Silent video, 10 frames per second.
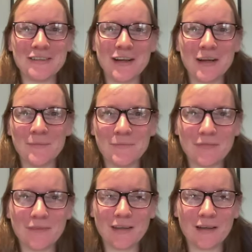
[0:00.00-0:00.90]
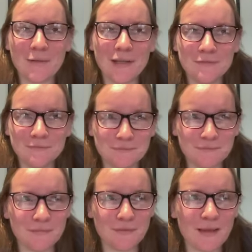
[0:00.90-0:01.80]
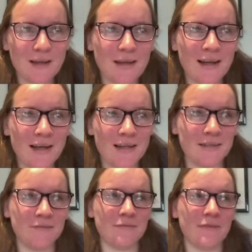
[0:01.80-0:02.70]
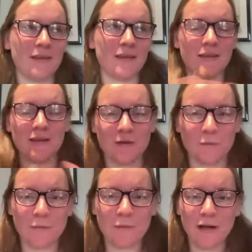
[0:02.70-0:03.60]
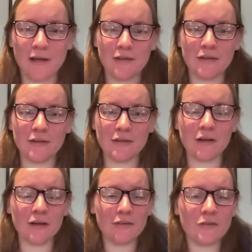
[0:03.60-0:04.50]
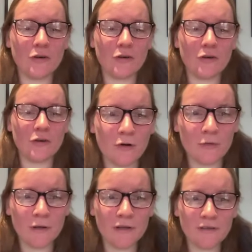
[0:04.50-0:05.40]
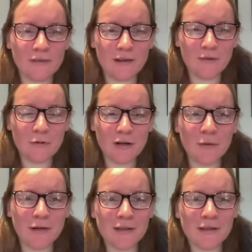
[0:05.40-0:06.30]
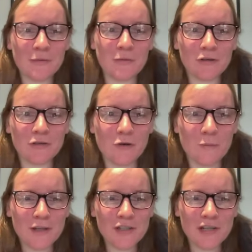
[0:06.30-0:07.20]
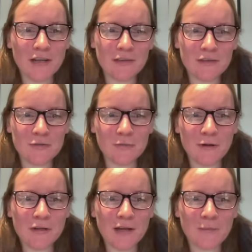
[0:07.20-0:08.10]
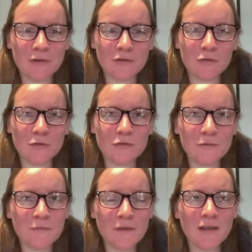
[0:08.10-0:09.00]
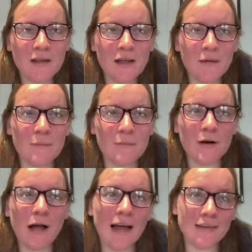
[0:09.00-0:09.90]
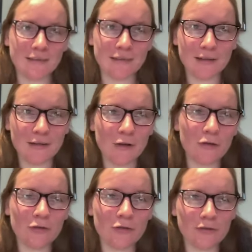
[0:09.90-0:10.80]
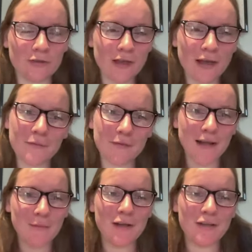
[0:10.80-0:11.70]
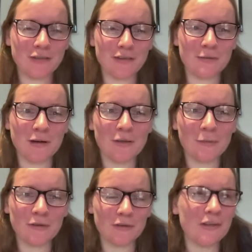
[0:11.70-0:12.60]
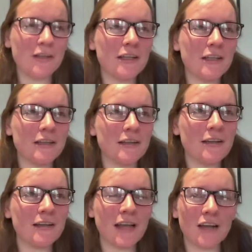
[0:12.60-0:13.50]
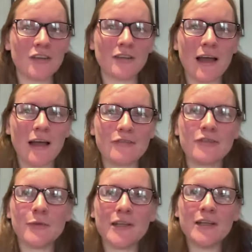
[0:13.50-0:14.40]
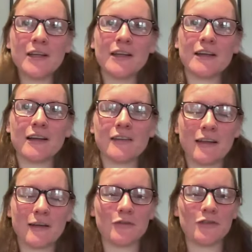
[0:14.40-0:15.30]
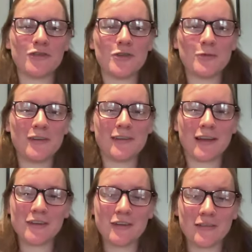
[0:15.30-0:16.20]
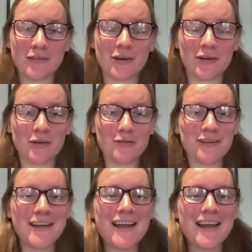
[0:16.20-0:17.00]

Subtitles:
I mean, I when my youngest daughter was born, we decided pretty quickly that we wanted to home educate. I think she was about 9 months old. Well, I decided a lot sooner than that, and I mentioned it to my husband, and he actually laughed at me and said it was the stupidest idea he'd ever heard of.